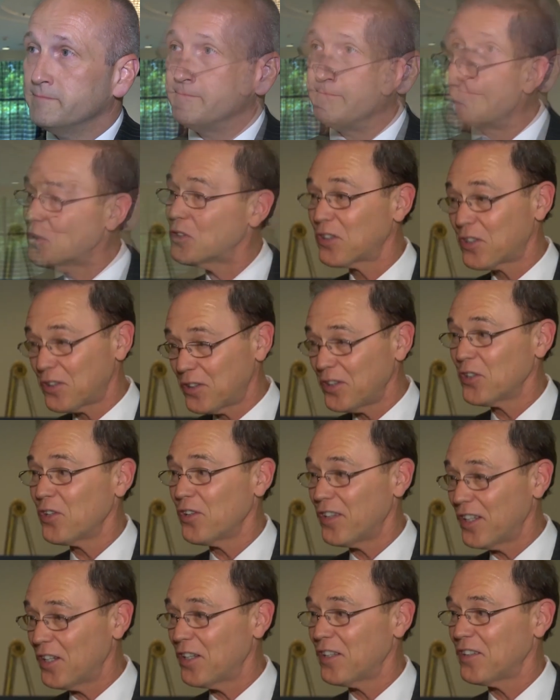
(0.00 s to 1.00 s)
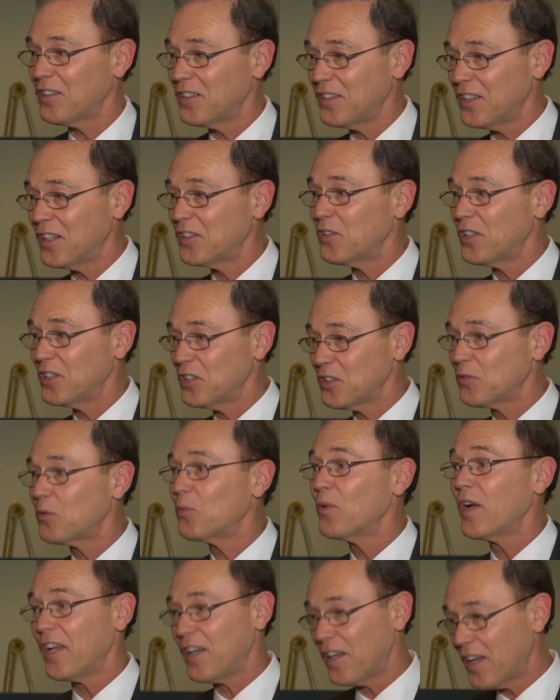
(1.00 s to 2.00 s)
It was clear that, at least
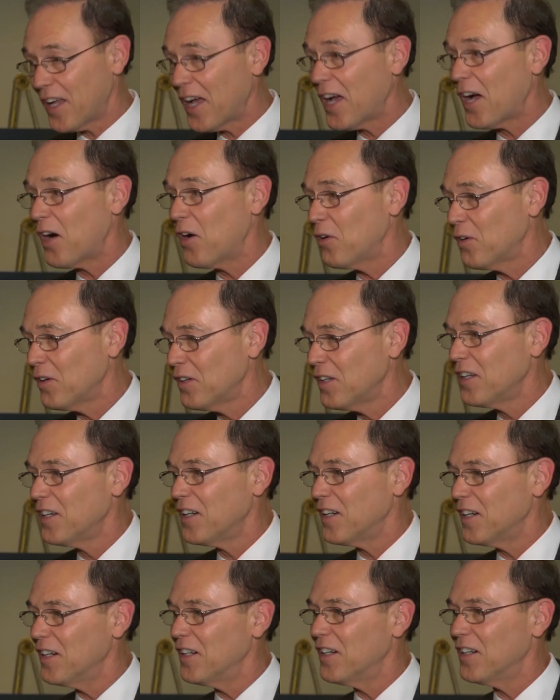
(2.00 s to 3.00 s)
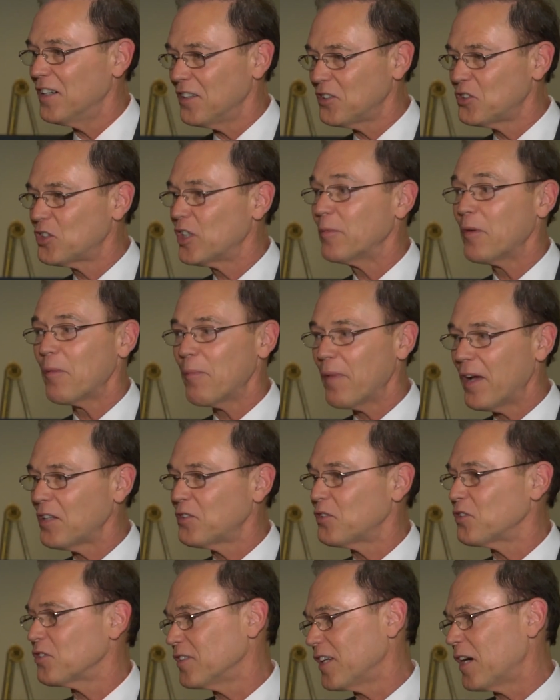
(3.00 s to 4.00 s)
right now, uh, Chairman
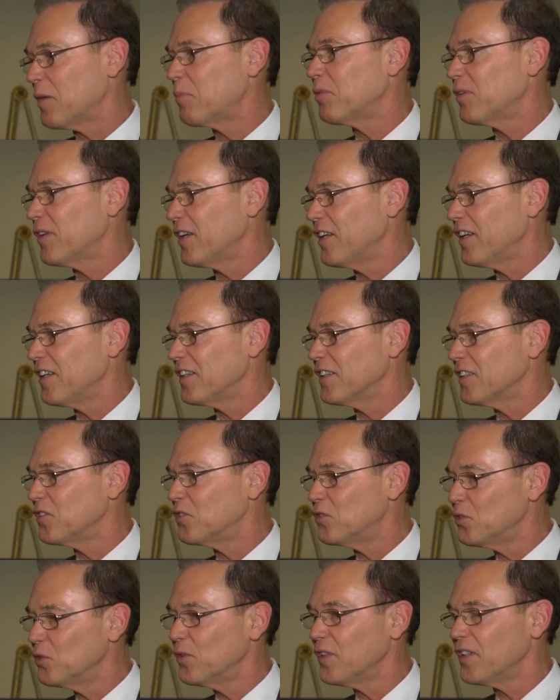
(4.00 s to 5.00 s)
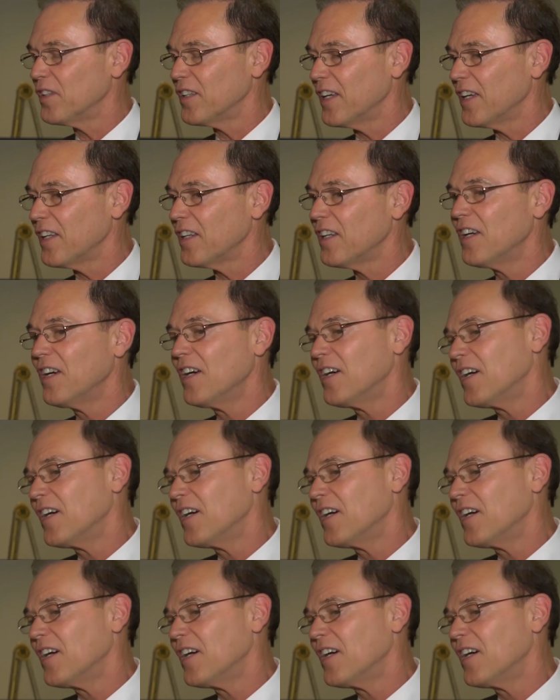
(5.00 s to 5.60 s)
Matz is not planning on doing that.